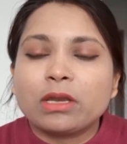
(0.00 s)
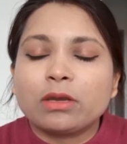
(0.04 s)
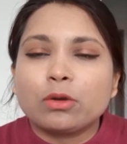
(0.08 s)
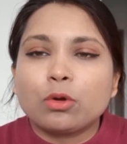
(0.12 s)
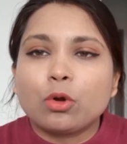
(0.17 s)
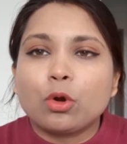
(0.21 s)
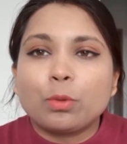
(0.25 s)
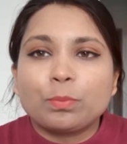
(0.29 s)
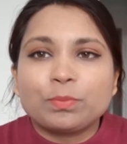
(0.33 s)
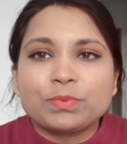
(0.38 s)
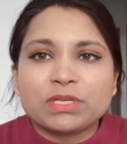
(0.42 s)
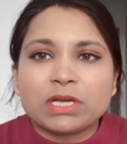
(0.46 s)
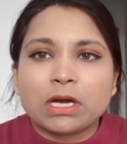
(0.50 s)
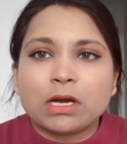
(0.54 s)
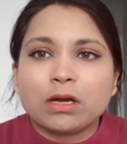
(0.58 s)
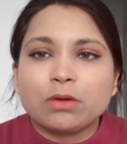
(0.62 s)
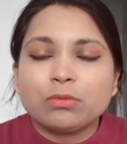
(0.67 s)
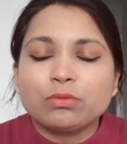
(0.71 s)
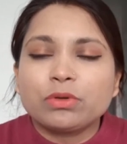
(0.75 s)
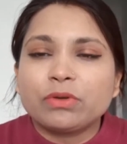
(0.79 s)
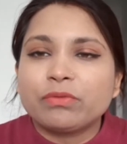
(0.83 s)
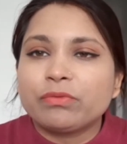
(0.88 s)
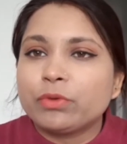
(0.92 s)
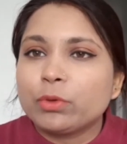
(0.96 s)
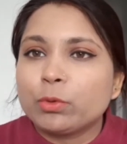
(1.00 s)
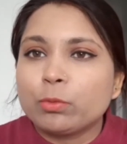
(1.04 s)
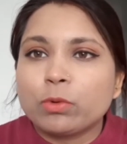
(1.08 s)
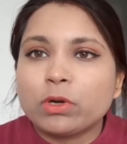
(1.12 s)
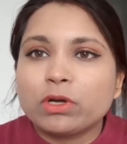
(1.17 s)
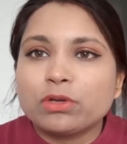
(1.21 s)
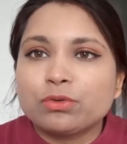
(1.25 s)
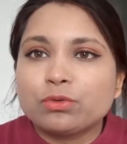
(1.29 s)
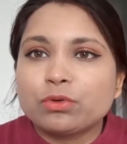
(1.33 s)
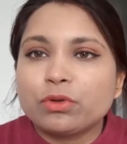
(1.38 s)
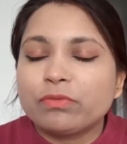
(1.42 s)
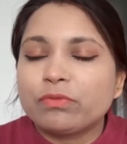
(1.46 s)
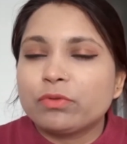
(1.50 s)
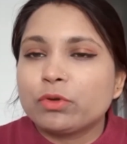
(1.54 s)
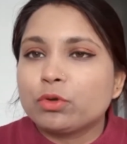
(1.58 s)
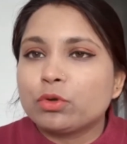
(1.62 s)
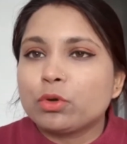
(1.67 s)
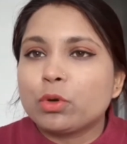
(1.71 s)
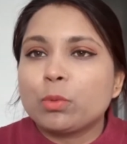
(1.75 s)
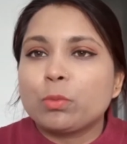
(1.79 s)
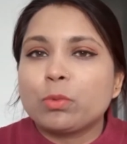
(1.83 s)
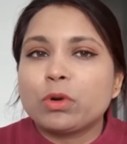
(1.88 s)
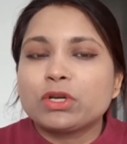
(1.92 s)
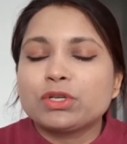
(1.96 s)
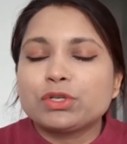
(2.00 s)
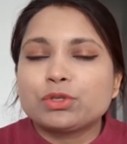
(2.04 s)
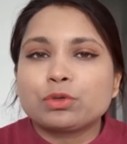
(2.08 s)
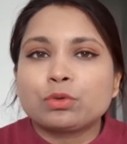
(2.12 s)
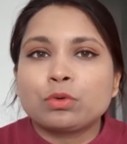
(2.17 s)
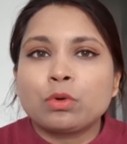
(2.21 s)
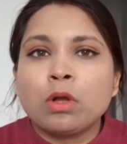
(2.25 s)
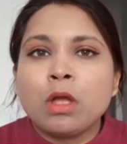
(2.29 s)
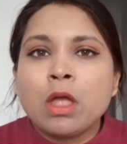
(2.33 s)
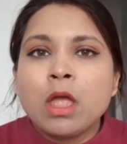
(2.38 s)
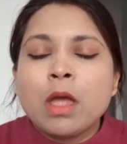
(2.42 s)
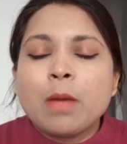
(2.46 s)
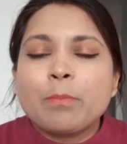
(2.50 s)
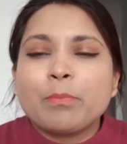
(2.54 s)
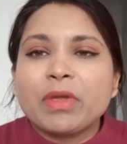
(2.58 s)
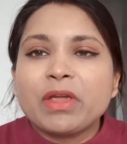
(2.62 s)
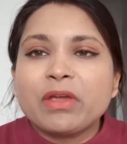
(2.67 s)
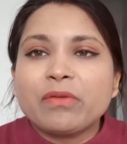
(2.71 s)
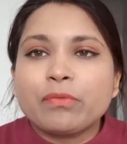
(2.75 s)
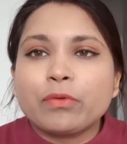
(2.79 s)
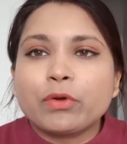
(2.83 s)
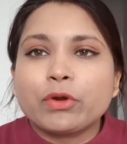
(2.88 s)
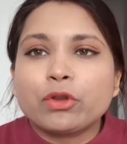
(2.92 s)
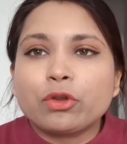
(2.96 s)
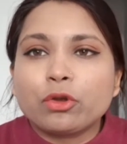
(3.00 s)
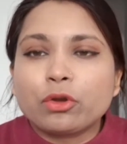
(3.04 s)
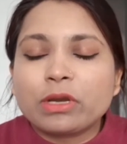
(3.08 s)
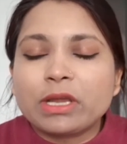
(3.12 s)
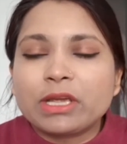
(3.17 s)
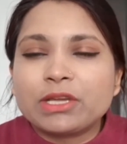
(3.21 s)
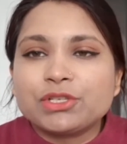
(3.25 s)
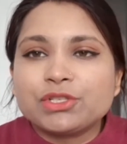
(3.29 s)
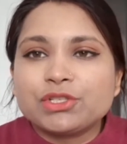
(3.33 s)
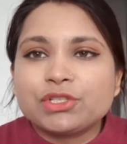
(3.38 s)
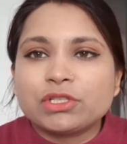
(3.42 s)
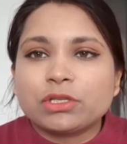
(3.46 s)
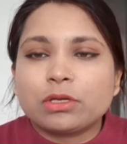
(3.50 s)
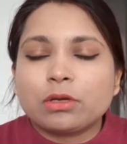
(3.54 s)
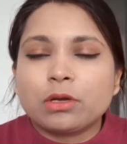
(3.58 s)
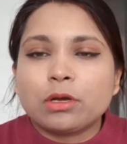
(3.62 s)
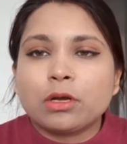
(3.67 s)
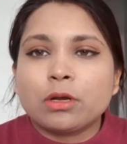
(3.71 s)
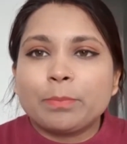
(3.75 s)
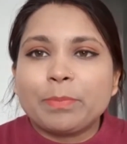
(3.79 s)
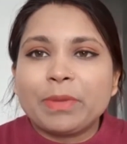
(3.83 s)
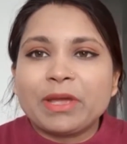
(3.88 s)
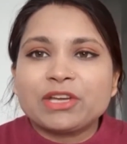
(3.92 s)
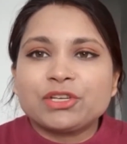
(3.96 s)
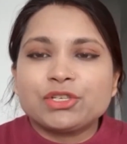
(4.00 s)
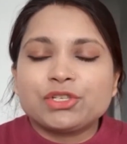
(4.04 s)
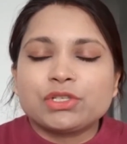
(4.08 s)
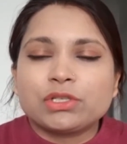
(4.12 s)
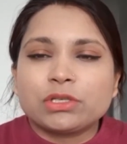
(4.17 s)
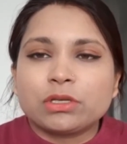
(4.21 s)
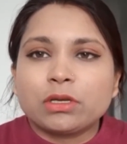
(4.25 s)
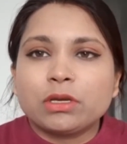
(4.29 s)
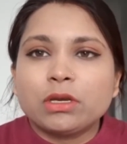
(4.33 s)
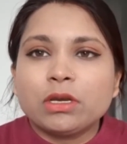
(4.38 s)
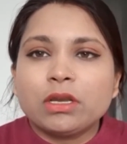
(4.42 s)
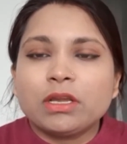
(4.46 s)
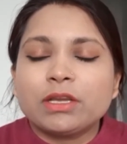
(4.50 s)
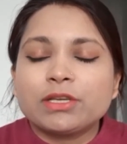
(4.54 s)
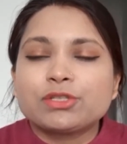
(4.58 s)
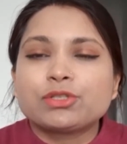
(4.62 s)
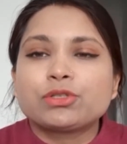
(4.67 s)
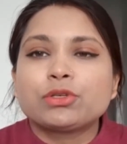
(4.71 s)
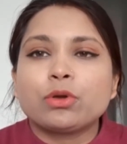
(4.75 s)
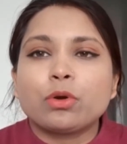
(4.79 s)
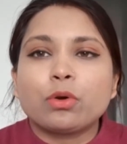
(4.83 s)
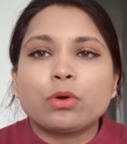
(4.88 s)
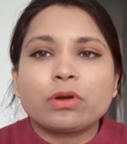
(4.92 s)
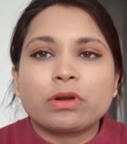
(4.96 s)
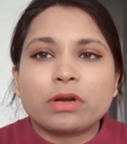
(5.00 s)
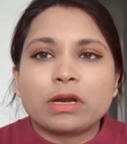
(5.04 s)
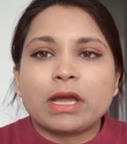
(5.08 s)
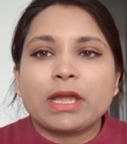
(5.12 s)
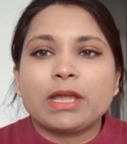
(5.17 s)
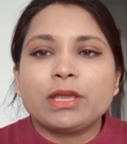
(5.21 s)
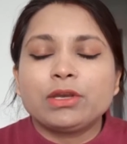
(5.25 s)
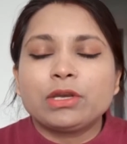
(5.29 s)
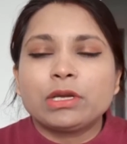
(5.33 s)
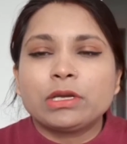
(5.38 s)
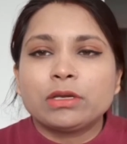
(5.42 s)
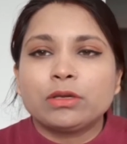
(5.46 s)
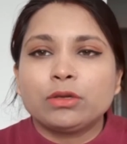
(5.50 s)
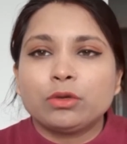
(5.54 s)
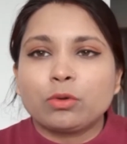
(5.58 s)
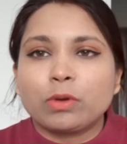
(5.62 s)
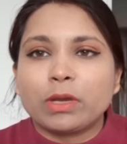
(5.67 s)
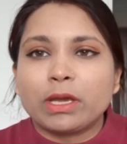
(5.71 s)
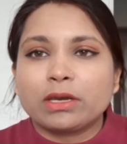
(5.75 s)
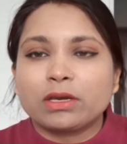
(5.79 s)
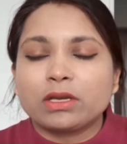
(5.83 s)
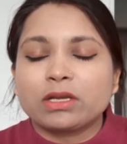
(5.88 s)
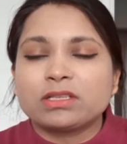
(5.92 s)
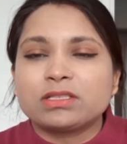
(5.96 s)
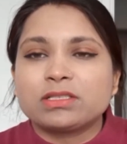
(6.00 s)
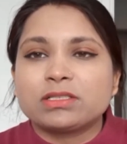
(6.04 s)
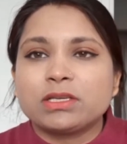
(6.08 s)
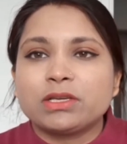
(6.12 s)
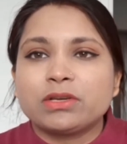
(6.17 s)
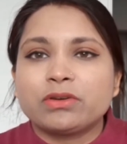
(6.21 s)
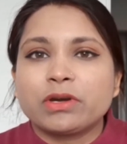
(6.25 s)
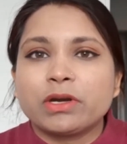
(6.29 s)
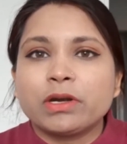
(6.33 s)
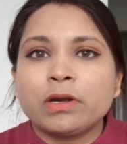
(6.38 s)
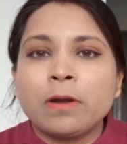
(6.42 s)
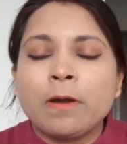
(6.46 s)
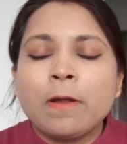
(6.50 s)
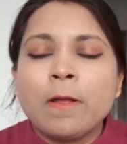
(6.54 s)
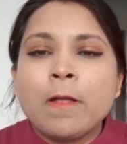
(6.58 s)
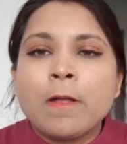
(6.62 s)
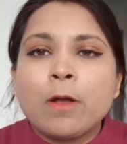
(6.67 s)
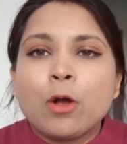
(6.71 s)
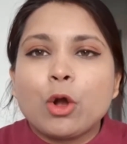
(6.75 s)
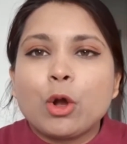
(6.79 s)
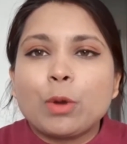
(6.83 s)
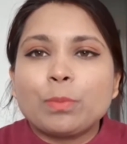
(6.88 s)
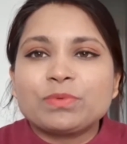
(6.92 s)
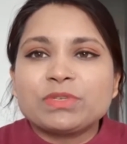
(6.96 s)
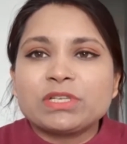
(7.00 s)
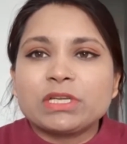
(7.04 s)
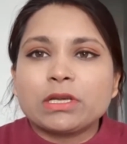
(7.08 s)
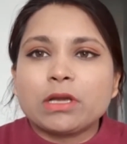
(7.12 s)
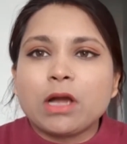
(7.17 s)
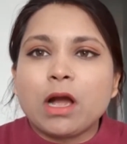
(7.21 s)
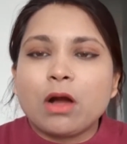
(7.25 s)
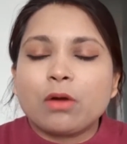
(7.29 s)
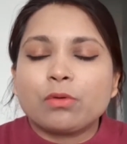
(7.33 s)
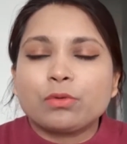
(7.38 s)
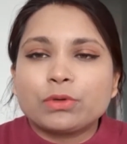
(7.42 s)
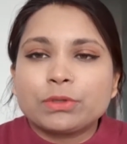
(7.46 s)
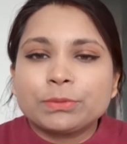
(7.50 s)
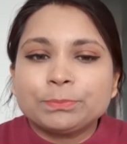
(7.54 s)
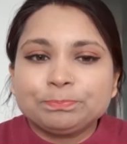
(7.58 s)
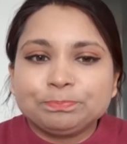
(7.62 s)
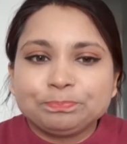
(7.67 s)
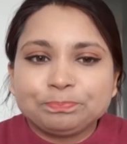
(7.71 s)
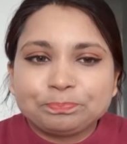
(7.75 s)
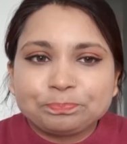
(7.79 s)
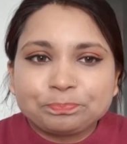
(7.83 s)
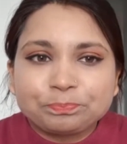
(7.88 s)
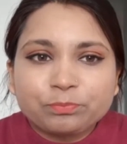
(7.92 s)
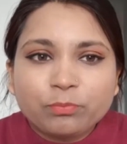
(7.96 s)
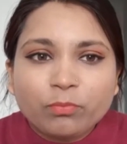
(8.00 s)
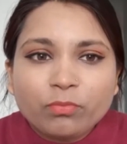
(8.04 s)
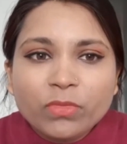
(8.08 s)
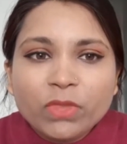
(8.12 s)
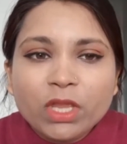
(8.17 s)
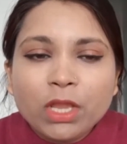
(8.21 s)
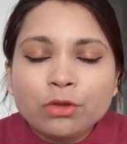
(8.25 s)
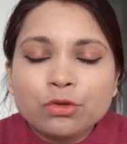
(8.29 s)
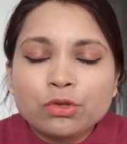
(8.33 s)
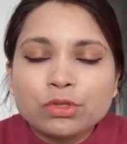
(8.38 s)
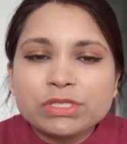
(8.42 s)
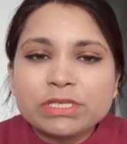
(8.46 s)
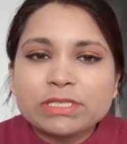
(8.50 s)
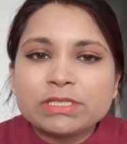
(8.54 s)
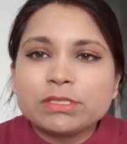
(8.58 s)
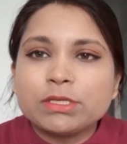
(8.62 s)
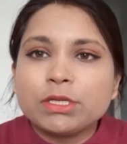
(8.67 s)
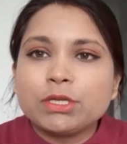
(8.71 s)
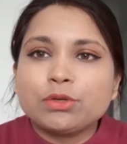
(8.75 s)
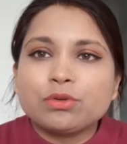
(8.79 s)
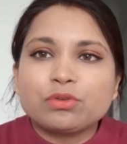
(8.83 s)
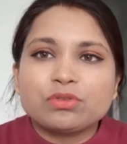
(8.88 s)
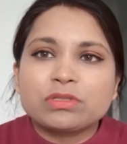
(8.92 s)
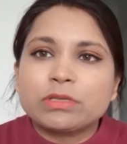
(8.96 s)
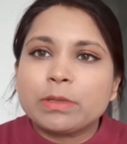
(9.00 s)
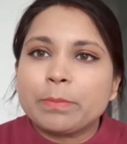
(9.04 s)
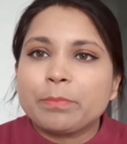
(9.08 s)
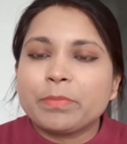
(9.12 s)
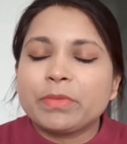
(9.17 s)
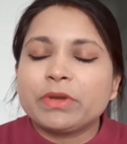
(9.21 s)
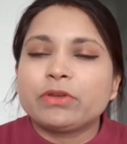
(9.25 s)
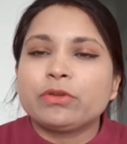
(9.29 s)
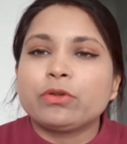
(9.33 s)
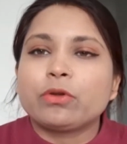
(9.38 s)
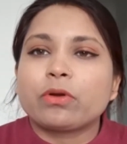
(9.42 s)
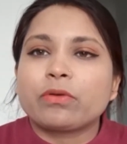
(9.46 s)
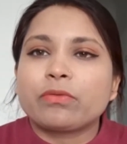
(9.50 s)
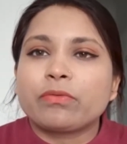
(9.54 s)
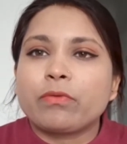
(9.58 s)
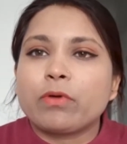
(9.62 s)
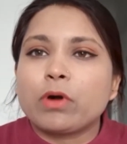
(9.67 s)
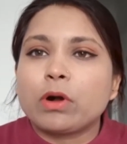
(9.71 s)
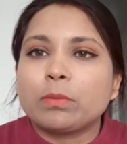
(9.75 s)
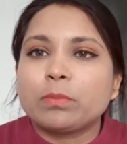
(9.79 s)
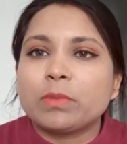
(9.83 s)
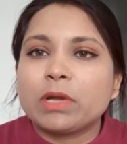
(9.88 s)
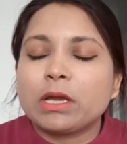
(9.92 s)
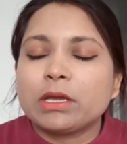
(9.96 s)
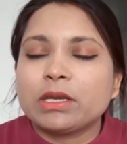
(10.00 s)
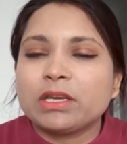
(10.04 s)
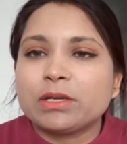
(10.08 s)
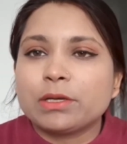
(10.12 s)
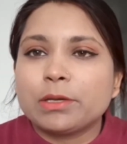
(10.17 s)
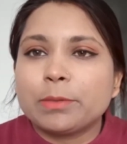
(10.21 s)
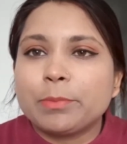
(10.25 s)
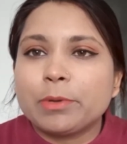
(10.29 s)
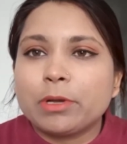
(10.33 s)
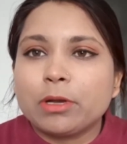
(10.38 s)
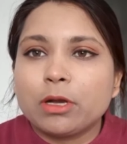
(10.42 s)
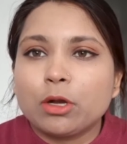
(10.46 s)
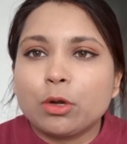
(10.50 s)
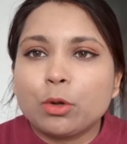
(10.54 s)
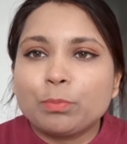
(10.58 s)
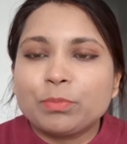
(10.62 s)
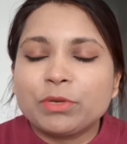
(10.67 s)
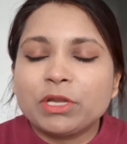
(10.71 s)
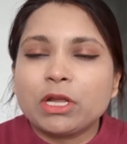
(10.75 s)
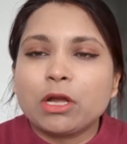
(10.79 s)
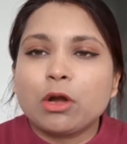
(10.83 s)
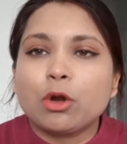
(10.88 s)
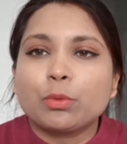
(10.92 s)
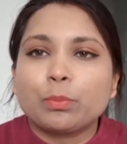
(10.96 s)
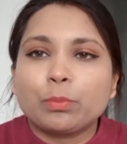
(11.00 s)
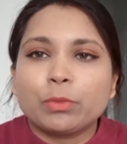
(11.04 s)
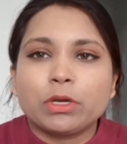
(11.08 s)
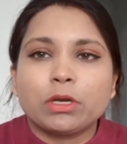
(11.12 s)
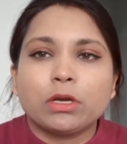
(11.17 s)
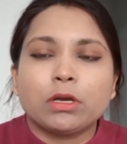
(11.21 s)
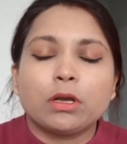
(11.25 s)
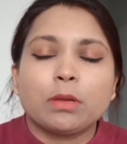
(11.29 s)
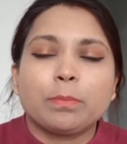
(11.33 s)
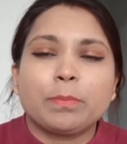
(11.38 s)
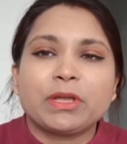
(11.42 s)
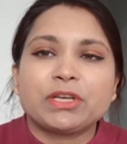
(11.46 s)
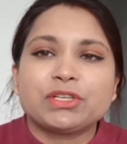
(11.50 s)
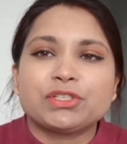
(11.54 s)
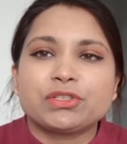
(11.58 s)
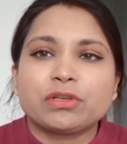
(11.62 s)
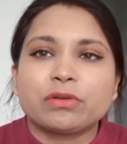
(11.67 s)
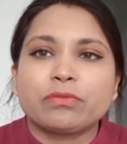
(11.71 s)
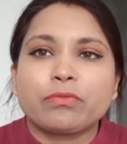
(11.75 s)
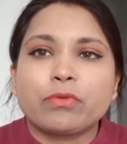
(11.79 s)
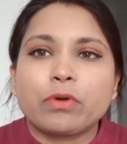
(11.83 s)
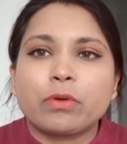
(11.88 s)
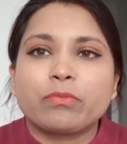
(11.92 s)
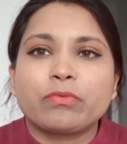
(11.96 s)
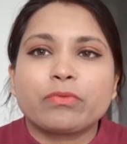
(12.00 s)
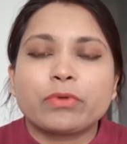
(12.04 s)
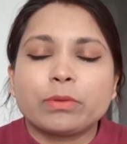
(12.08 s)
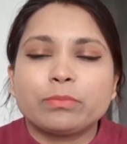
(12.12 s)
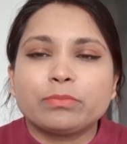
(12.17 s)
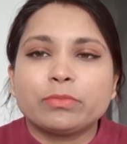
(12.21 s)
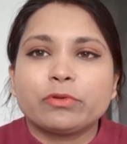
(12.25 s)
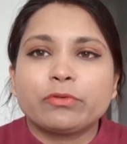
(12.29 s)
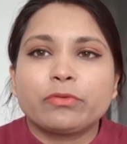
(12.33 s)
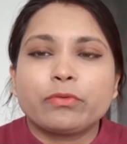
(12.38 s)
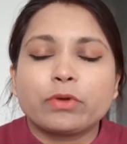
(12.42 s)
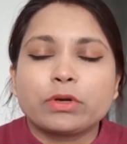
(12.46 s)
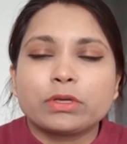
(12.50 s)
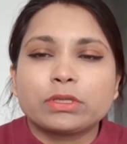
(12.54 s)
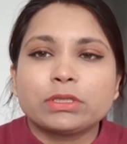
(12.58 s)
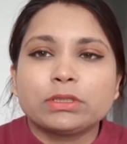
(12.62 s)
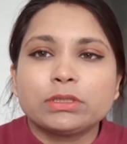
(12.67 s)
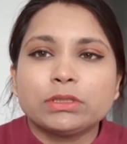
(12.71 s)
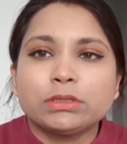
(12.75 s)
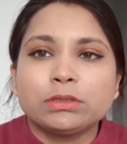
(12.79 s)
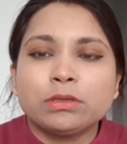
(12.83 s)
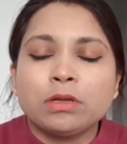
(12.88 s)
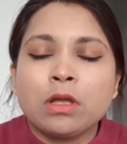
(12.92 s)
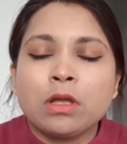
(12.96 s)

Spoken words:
opt out if you want to. If you don't want to pay for your pension, it's your right. You can consider opting out. You just need to submit your form and opting out pension form from for the